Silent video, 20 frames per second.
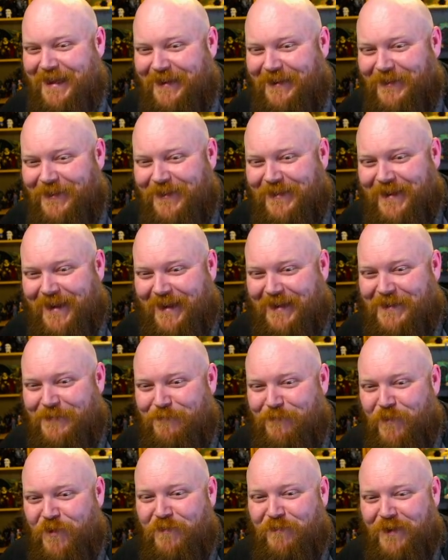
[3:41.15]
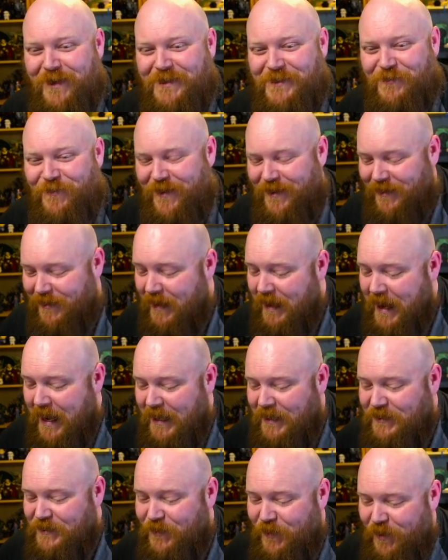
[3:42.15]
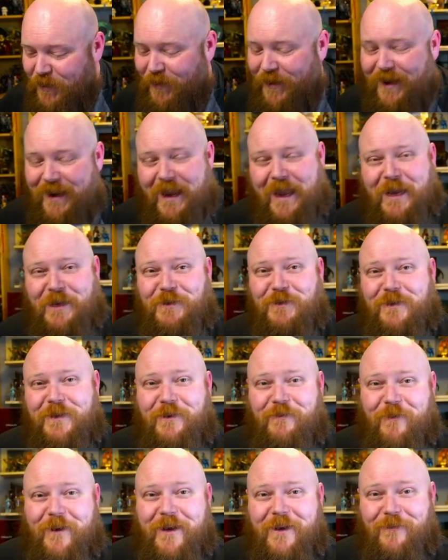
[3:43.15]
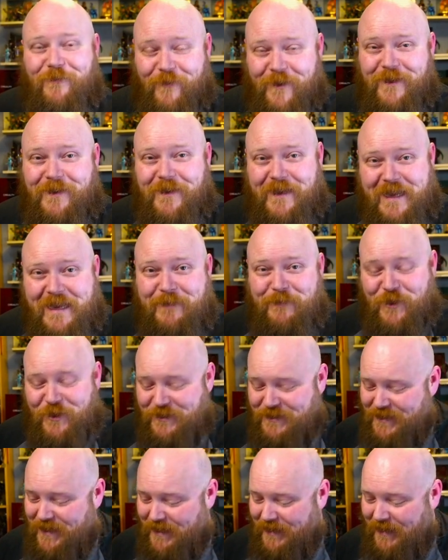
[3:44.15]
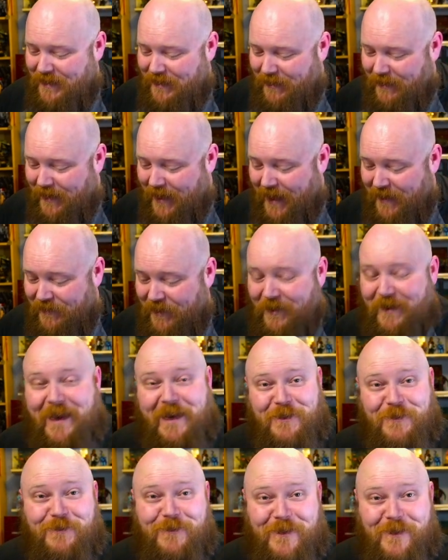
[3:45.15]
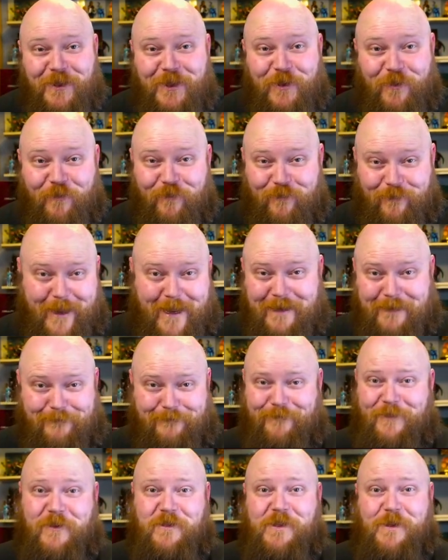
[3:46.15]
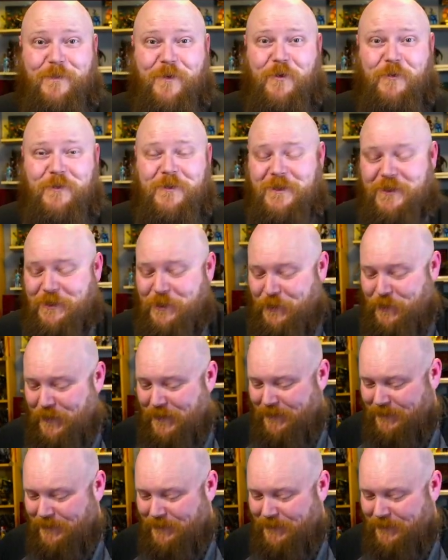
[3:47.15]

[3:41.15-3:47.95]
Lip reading: Look at that. Moon Plus Reader. So you can actually read real ebooks on here, and they'll actually look like they're supposed to.